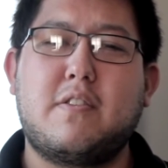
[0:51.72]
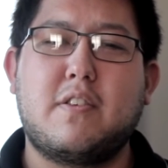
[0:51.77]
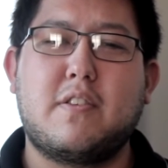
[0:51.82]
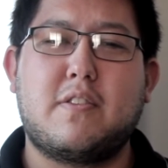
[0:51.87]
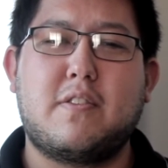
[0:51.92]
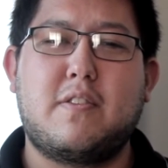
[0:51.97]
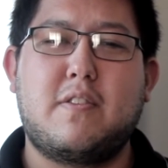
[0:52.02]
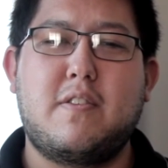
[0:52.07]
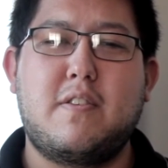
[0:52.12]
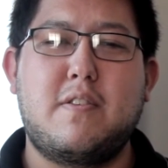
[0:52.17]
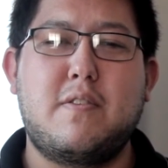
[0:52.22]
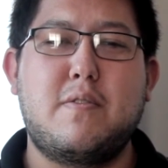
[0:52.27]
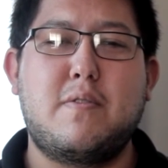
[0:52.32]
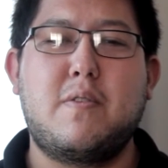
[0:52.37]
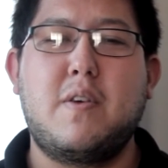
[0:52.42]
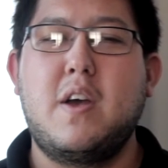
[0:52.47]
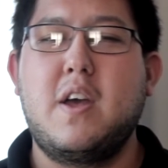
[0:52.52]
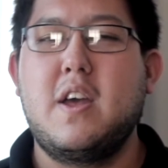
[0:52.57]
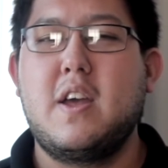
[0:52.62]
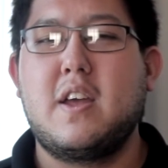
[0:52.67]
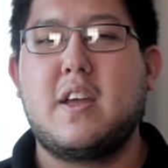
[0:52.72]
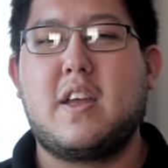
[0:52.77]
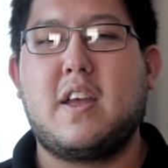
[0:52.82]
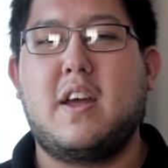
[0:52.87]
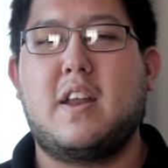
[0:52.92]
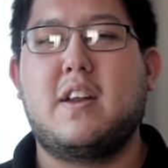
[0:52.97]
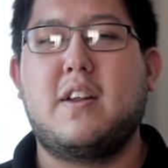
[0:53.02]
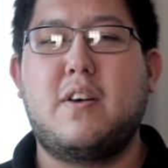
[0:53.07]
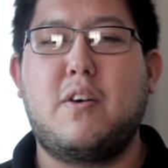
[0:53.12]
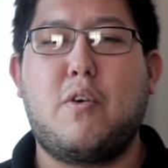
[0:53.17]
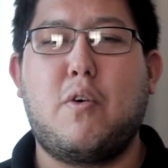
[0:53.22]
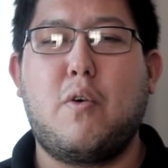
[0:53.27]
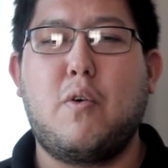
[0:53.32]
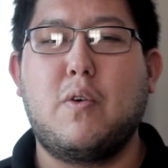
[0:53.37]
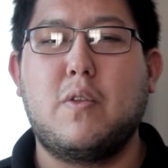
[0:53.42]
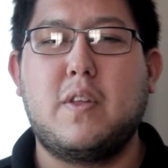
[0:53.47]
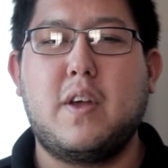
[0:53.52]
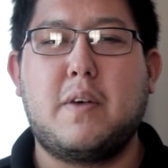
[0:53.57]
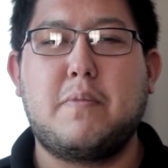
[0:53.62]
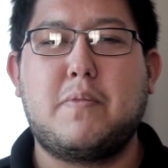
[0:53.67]
just to kind of
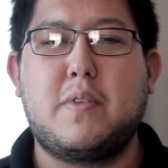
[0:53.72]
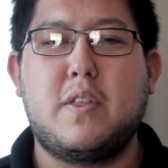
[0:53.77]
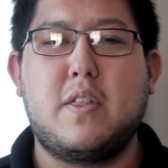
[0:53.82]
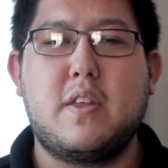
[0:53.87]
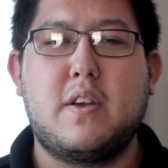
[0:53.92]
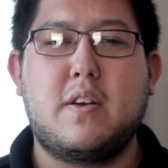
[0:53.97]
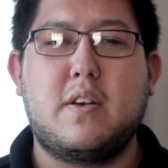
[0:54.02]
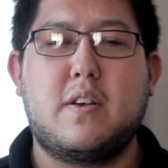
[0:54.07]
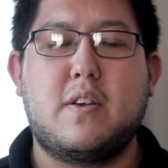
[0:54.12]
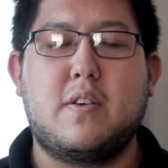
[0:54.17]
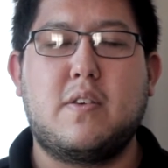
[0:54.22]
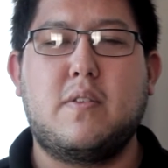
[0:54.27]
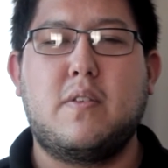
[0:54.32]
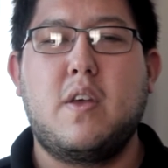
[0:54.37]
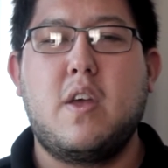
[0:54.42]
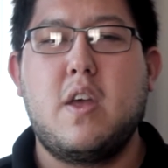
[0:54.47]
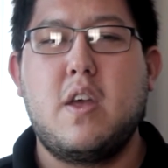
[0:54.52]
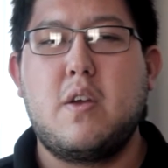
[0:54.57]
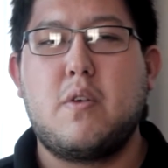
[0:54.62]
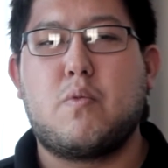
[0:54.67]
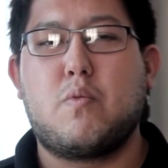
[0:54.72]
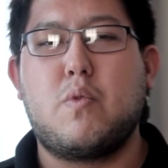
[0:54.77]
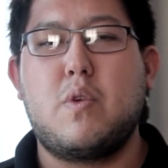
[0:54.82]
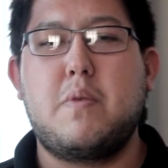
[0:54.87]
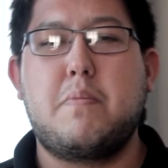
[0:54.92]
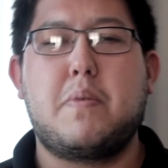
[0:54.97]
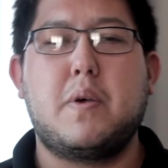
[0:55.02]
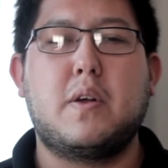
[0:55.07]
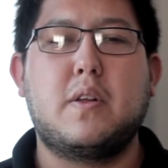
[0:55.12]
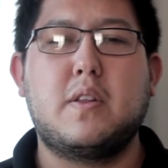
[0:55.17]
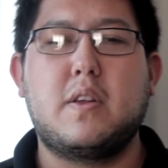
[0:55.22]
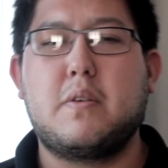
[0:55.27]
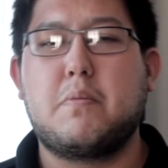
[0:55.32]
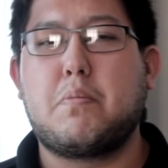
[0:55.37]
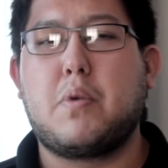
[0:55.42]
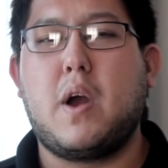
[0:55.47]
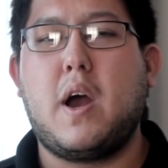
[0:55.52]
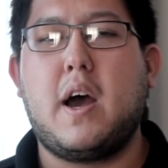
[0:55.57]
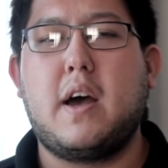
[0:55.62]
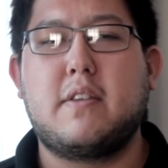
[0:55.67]
hold up to their rebuilding
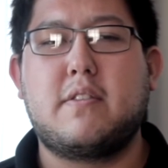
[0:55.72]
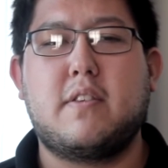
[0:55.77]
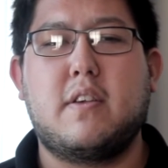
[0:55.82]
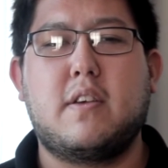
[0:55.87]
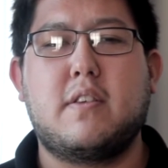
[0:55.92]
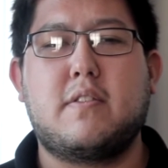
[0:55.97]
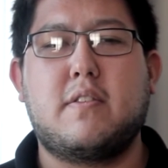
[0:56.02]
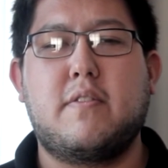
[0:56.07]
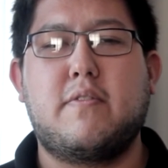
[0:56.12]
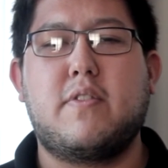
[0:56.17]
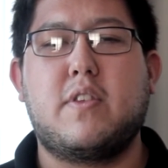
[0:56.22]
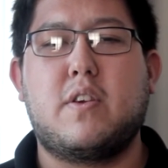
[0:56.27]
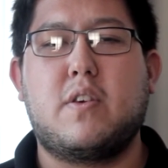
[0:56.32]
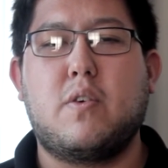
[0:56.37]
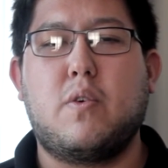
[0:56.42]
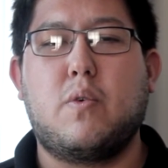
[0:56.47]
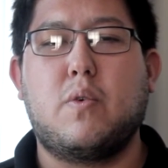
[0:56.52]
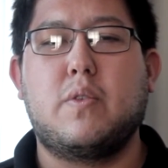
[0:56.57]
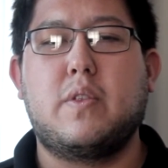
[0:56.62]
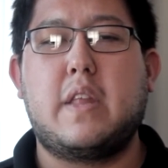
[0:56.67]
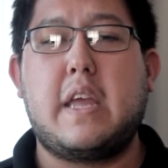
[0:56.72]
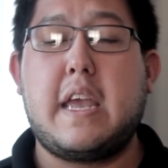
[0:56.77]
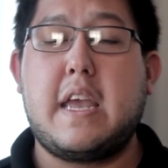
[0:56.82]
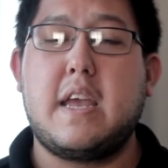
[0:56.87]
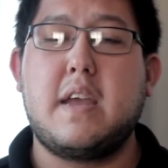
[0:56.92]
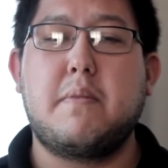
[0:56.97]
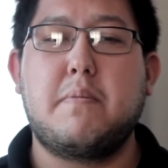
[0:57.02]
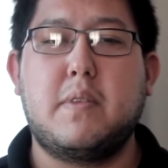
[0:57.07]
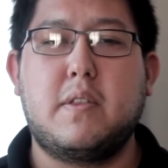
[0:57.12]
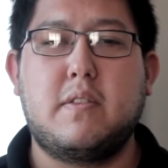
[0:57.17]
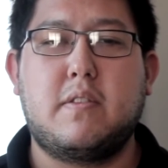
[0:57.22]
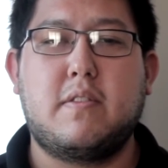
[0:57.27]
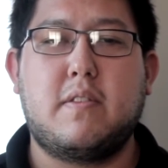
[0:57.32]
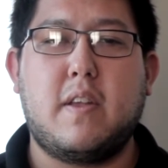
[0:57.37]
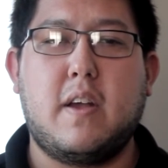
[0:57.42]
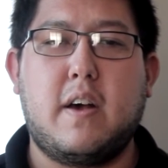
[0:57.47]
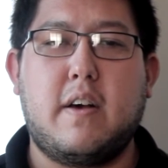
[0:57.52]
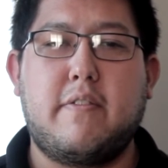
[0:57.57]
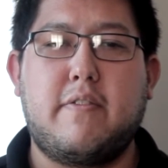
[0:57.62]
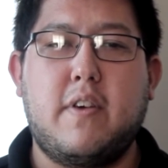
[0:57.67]
process of their whole name and
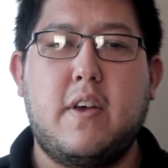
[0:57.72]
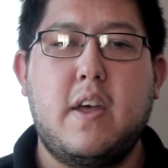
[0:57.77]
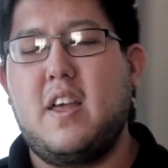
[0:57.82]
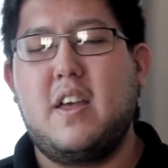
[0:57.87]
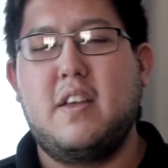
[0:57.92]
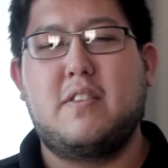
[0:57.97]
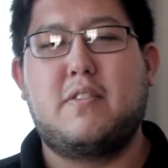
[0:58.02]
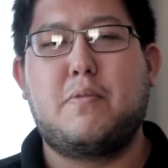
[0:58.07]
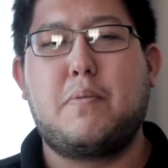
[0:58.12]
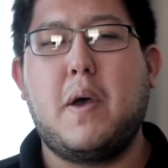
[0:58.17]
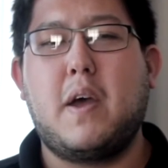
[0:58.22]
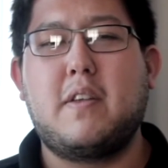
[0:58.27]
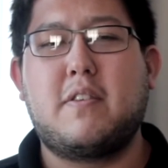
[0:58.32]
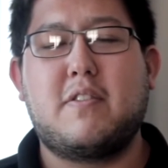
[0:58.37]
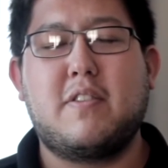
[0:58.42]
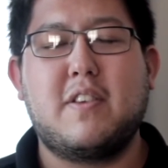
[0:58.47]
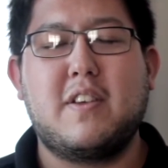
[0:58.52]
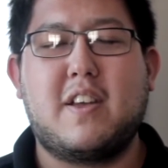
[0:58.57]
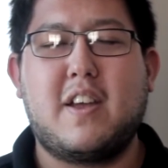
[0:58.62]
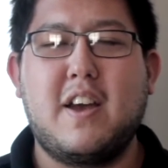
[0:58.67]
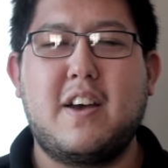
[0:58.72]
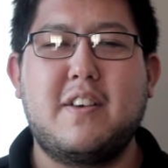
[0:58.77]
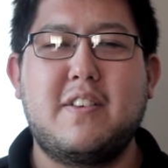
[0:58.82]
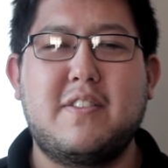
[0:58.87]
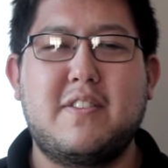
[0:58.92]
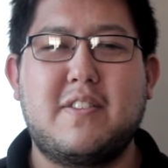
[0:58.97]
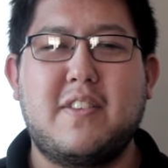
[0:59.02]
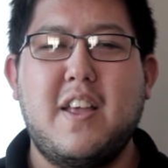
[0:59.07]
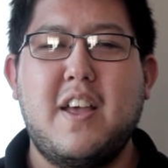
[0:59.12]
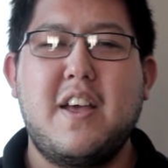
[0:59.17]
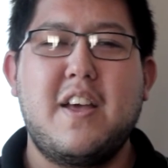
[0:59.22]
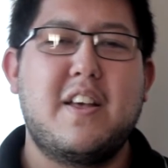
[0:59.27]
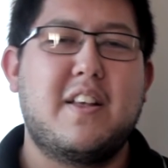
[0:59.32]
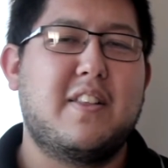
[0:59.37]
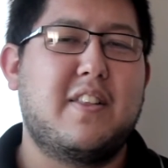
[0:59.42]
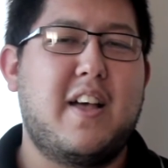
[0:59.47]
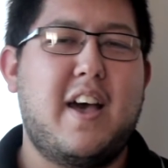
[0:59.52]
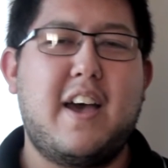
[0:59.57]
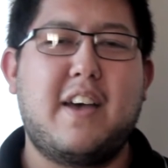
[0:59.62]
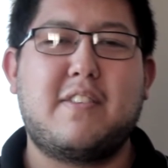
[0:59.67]
stuff, especially because
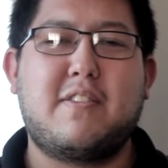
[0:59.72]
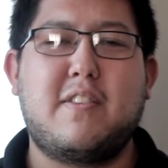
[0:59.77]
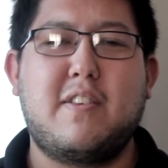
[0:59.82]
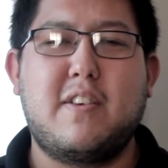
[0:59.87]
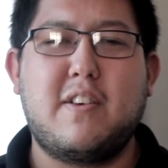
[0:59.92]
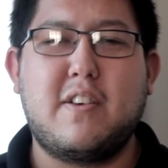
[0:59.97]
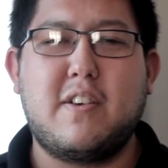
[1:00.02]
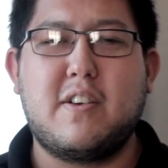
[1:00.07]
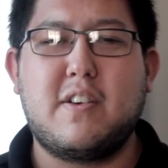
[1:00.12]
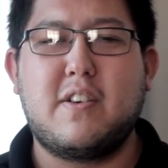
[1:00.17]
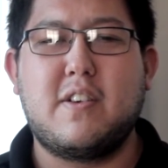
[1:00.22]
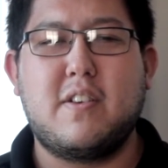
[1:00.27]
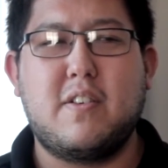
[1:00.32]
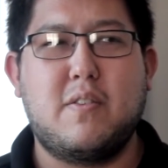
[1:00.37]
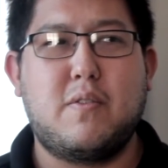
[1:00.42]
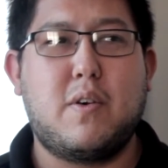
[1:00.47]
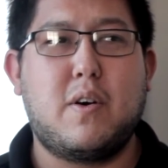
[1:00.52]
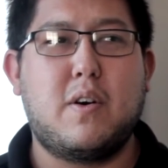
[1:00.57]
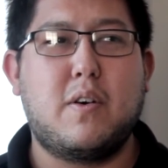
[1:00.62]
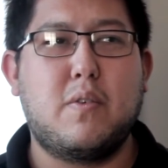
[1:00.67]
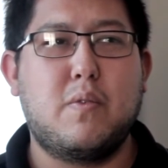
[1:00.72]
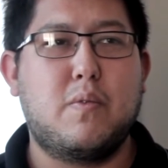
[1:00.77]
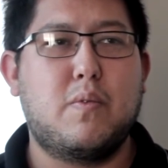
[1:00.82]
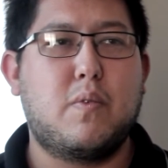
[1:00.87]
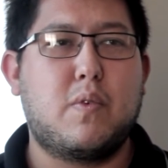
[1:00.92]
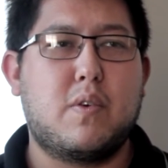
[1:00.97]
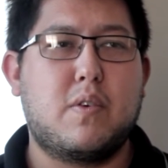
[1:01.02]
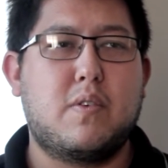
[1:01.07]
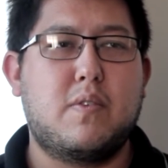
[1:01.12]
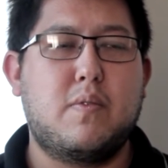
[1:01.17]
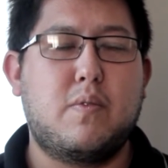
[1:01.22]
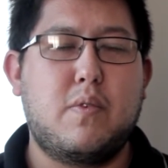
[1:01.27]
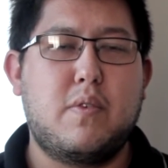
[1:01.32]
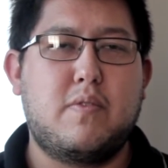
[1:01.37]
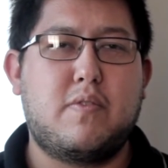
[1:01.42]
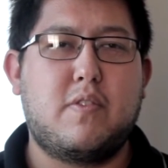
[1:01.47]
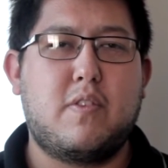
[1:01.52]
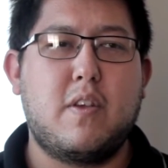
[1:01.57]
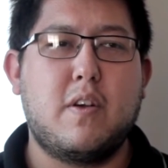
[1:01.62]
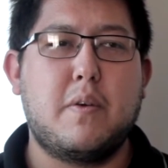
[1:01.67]
last year, well,
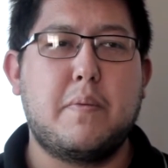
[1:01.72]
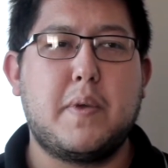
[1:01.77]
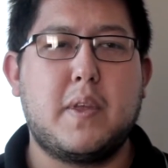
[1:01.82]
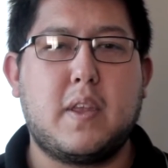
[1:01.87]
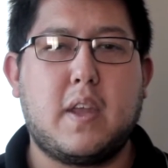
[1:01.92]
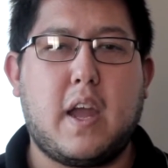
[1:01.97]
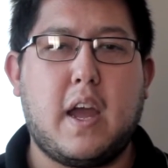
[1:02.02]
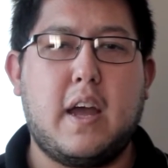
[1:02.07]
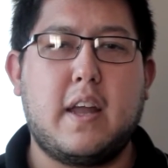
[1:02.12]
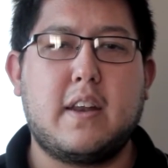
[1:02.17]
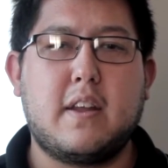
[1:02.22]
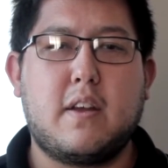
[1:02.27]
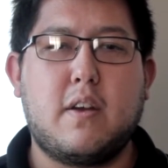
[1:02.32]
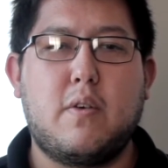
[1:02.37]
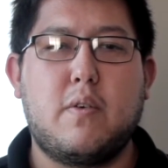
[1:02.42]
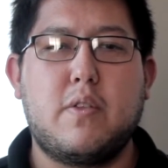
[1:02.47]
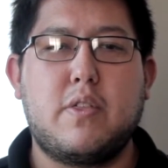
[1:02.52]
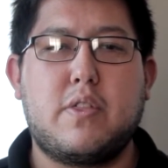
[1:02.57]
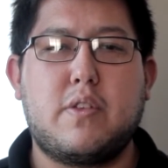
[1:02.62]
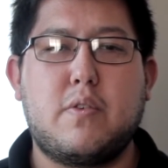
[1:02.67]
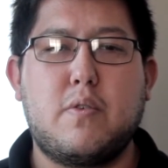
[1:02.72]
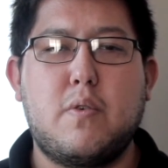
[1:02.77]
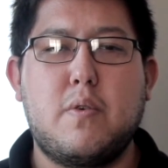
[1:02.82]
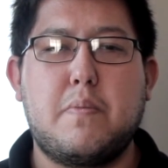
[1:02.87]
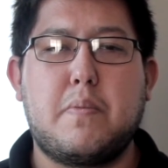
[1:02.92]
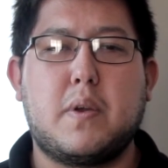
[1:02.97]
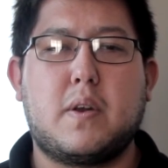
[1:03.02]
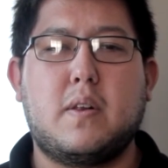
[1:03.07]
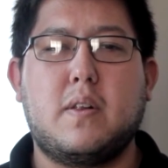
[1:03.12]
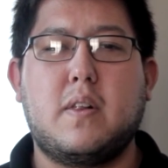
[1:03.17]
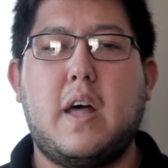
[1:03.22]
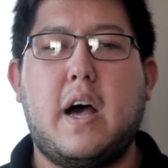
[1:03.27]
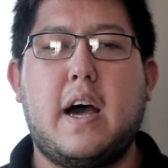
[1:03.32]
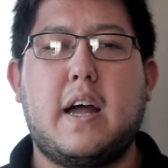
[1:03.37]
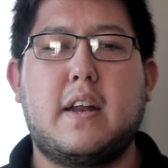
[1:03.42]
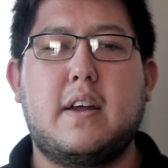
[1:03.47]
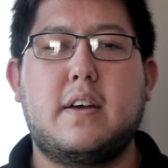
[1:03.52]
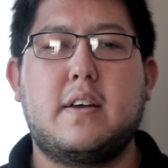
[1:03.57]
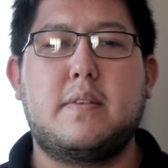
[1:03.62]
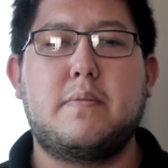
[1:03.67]
we've still been kind of going through it, but a
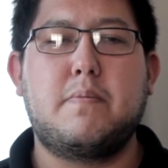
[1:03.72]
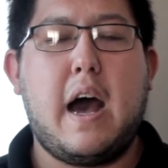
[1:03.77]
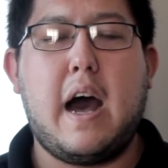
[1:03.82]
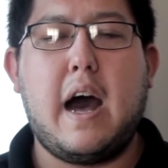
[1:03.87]
lot of